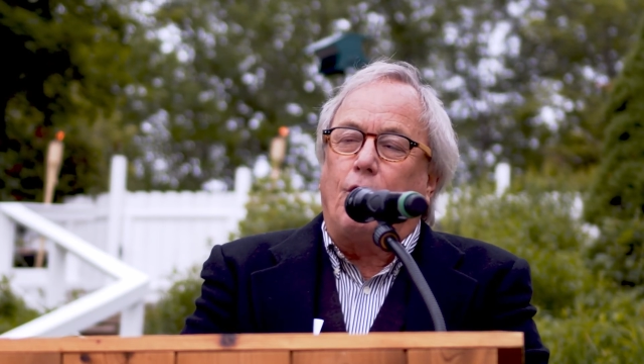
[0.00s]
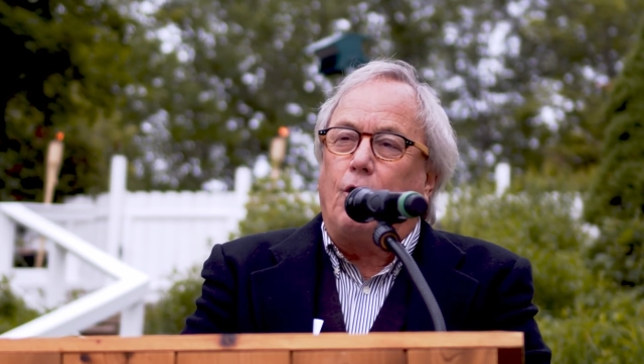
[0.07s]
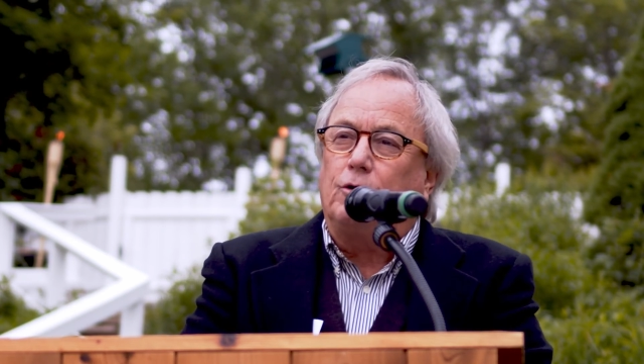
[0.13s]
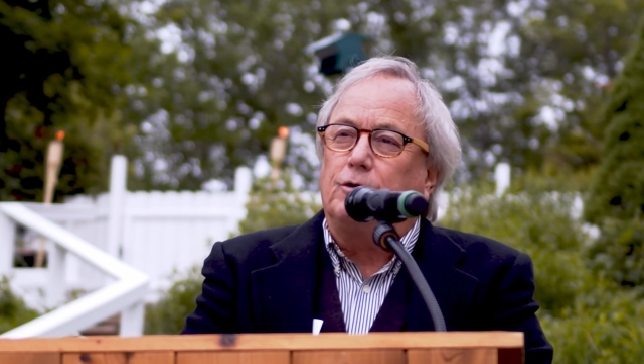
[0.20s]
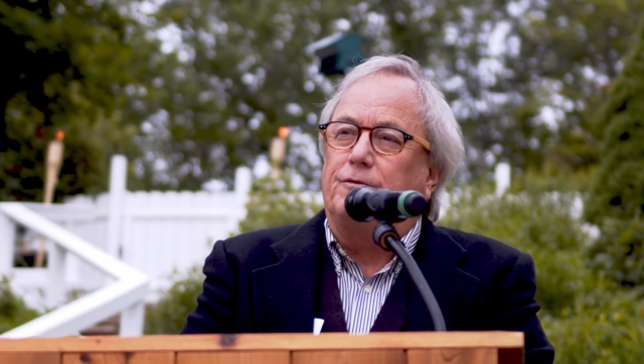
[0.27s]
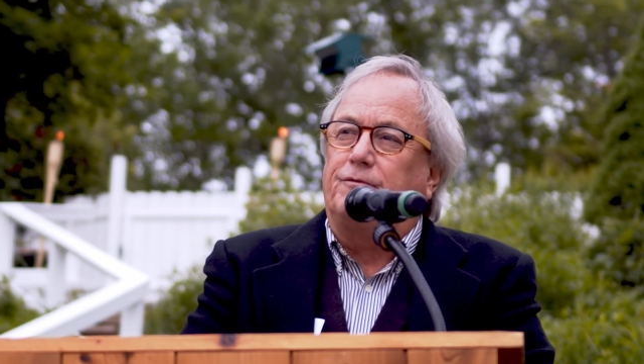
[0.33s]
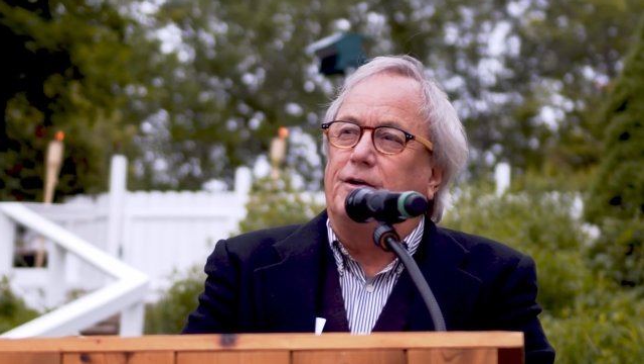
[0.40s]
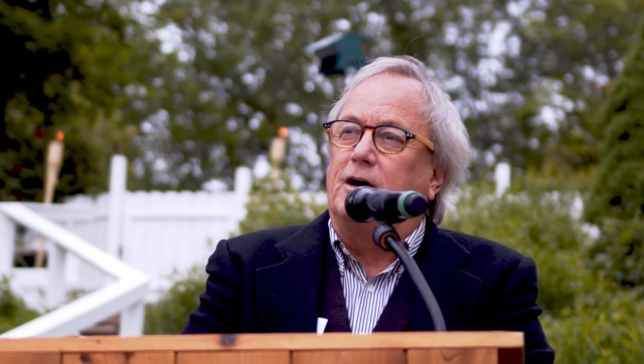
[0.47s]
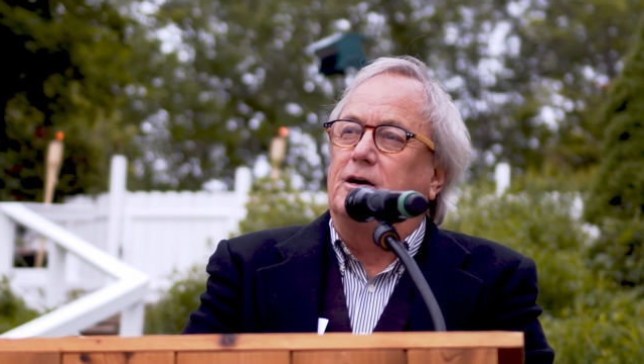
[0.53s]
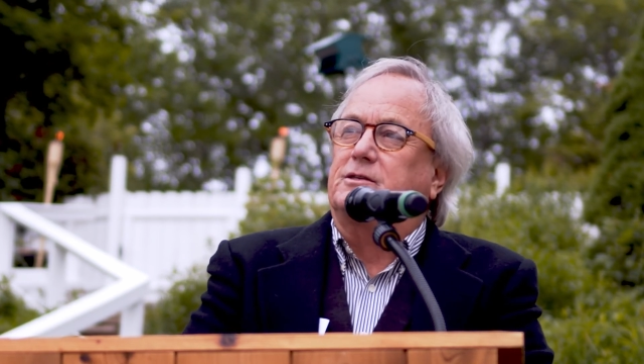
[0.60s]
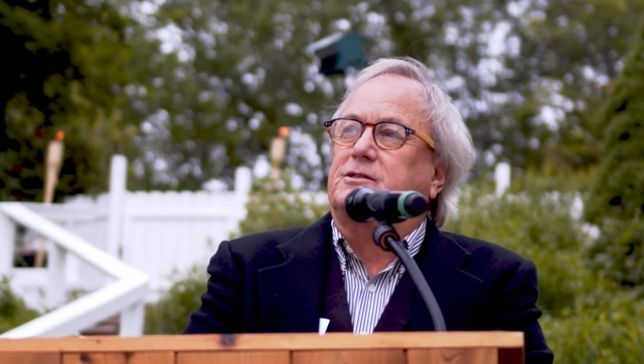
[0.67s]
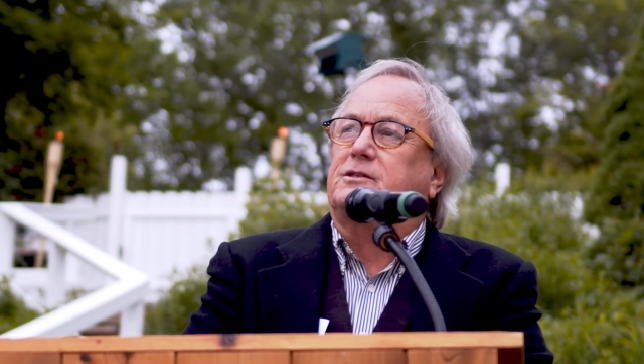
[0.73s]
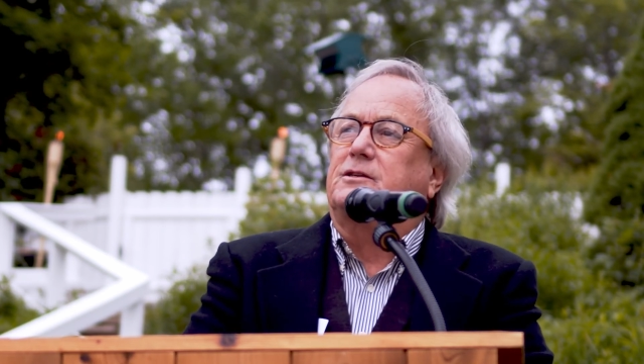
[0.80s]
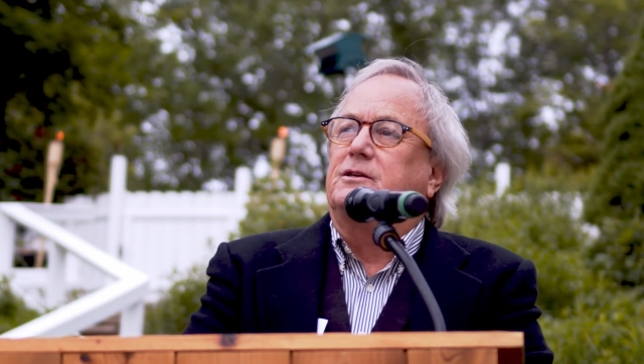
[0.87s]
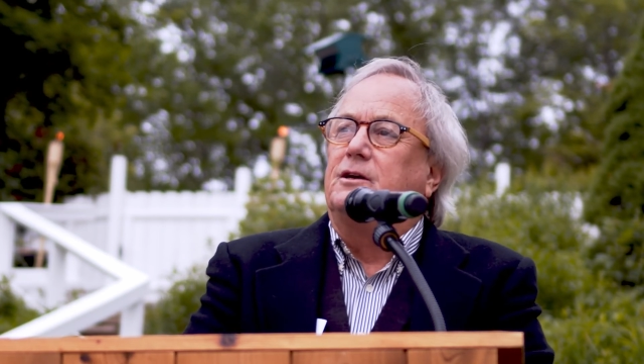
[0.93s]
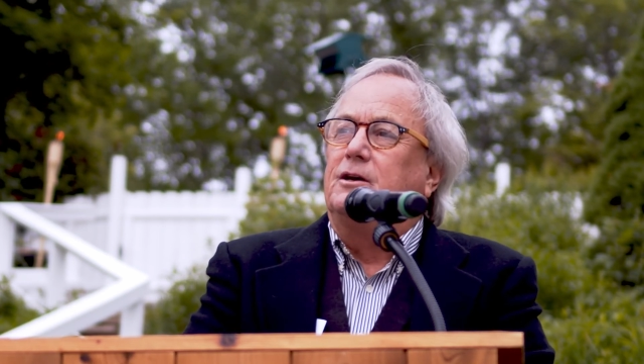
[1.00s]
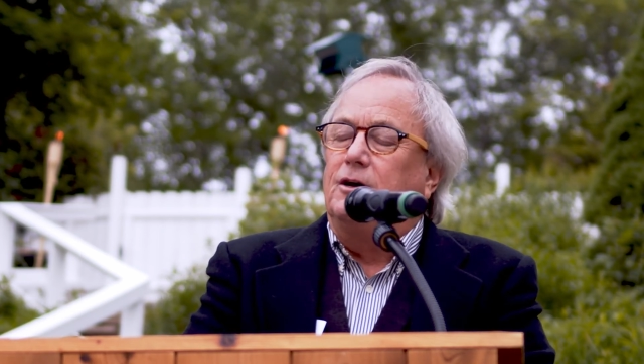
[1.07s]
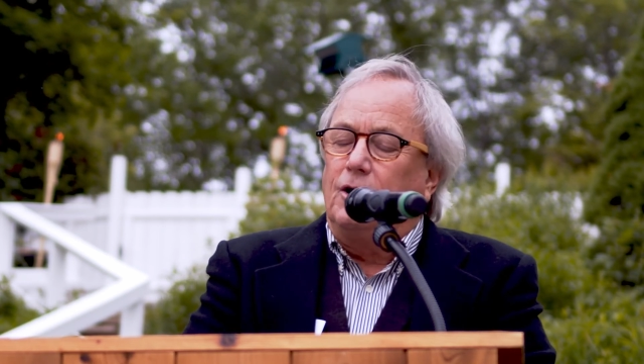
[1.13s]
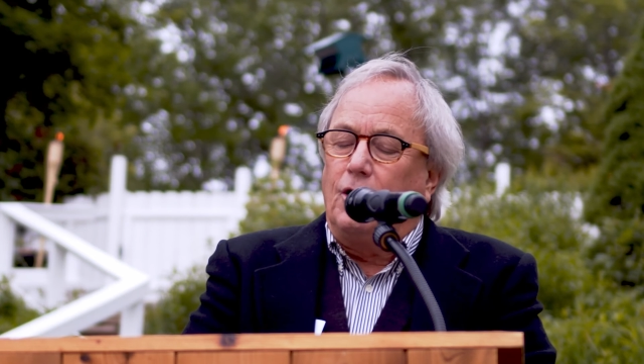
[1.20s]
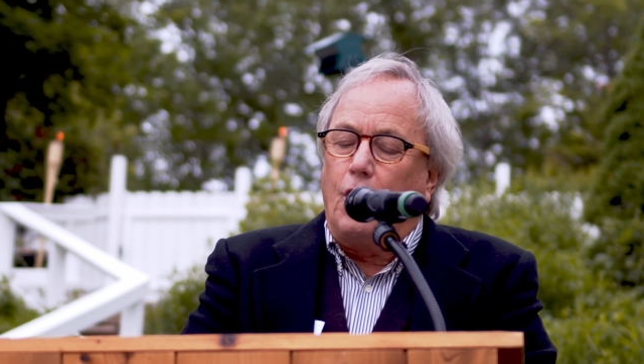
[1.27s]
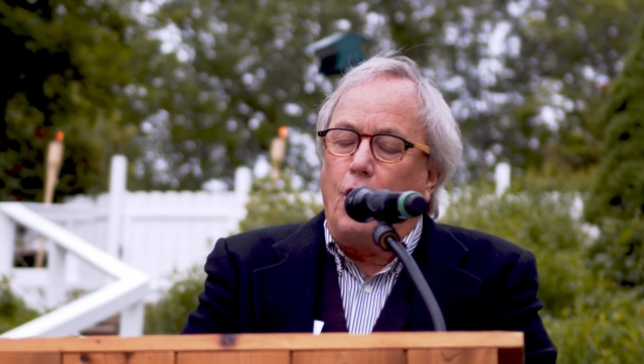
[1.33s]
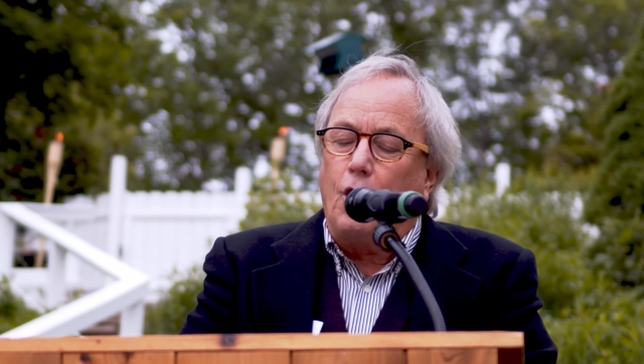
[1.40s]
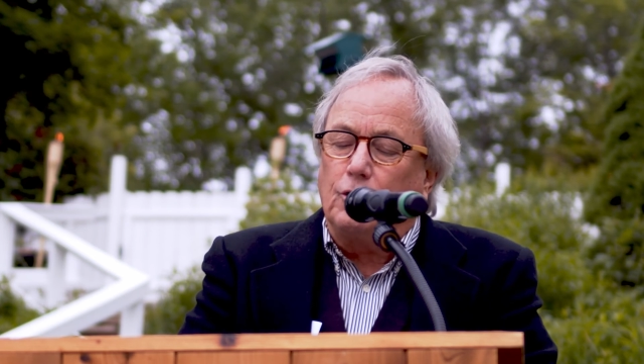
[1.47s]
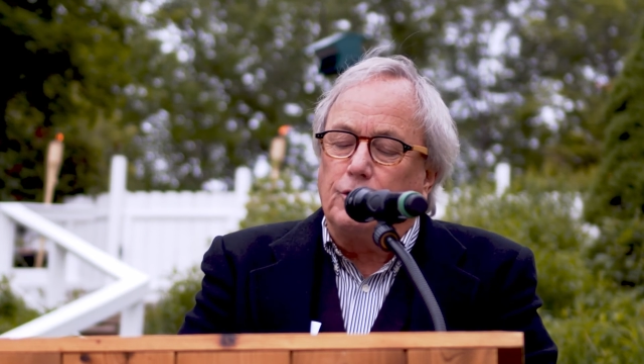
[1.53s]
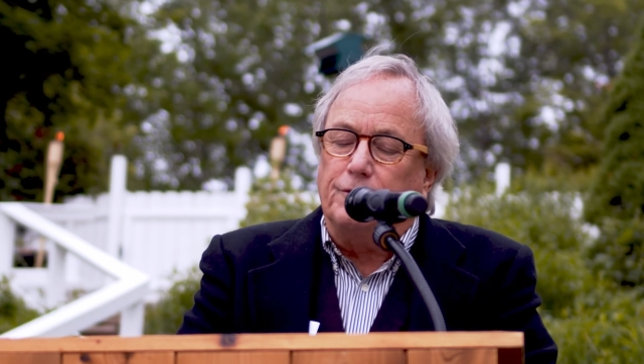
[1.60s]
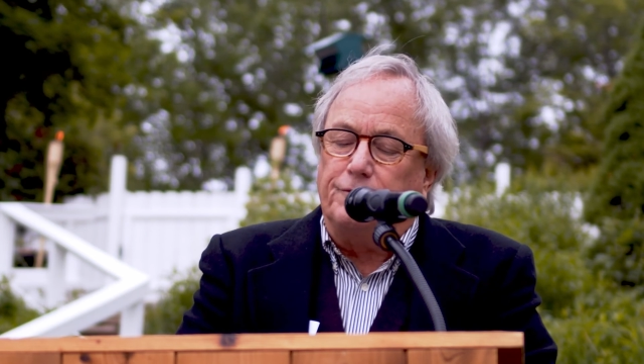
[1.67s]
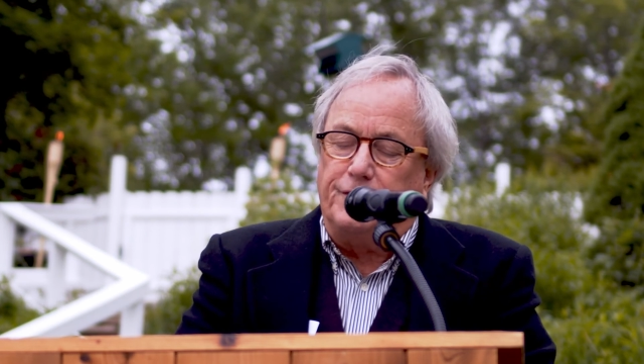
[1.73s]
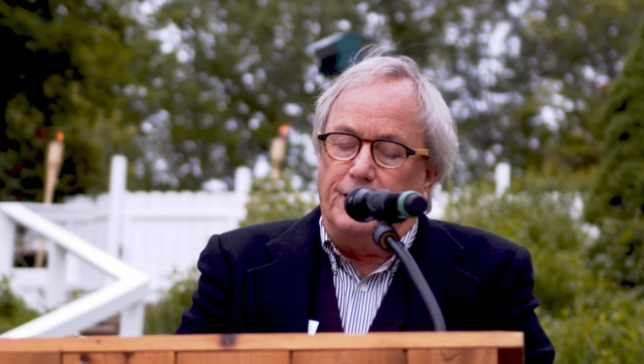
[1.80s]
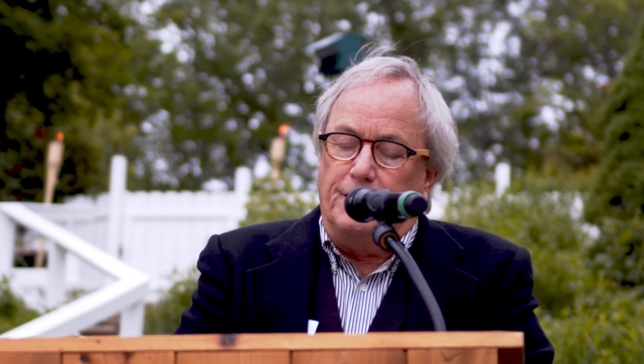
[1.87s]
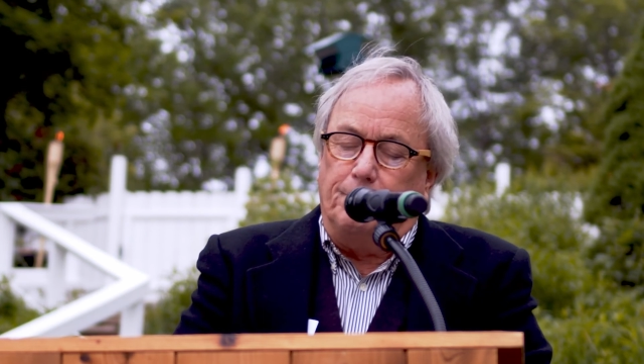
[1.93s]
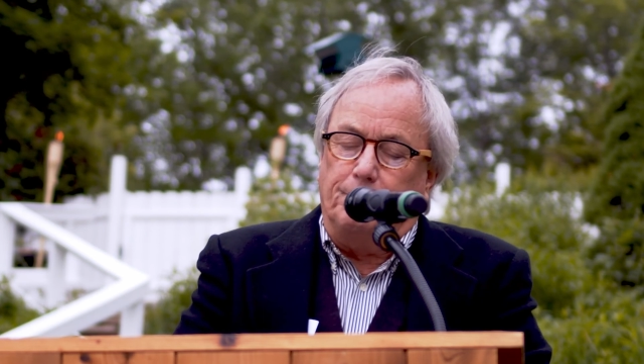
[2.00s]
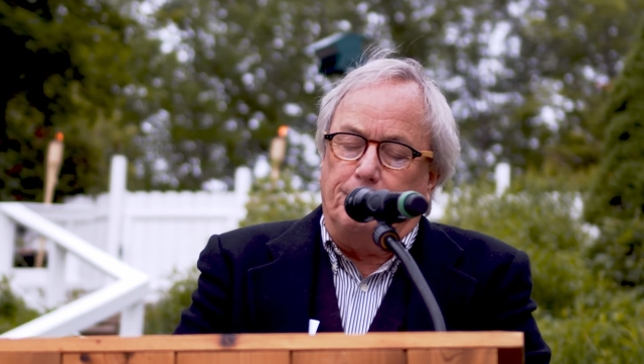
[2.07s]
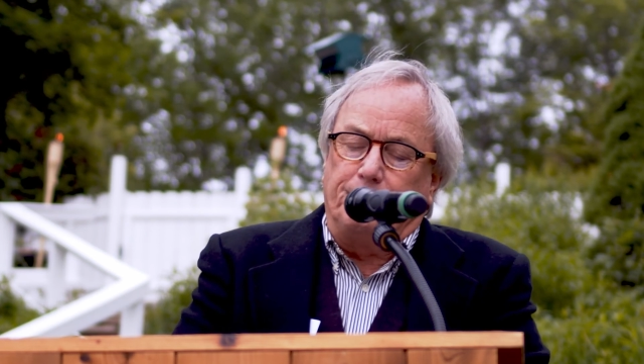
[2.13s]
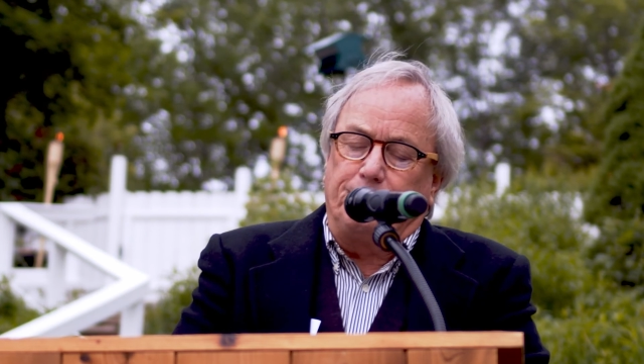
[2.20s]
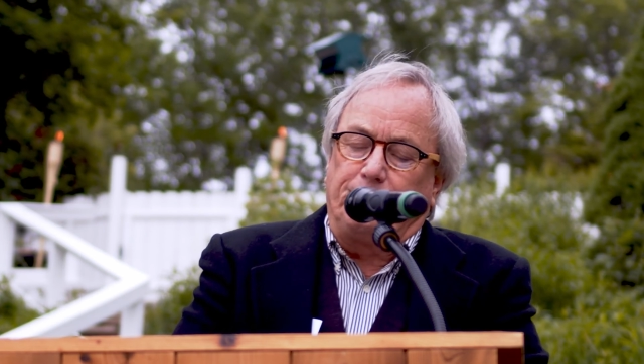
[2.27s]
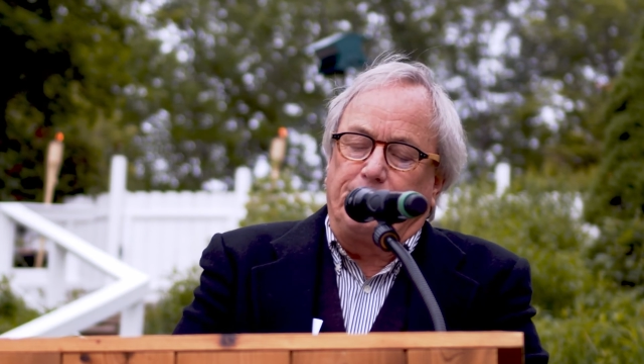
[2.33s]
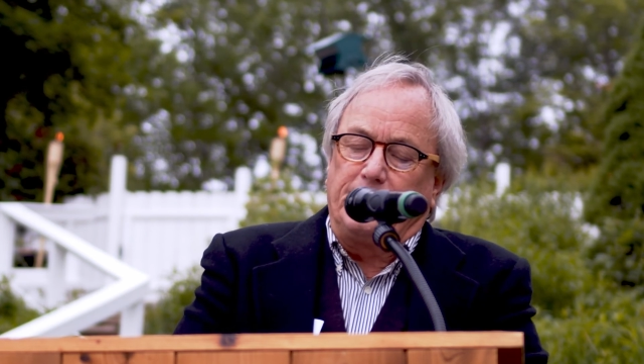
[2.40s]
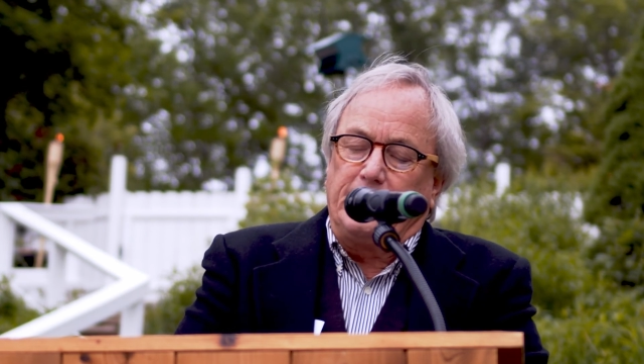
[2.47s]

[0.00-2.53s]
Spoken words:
all of us, all of him.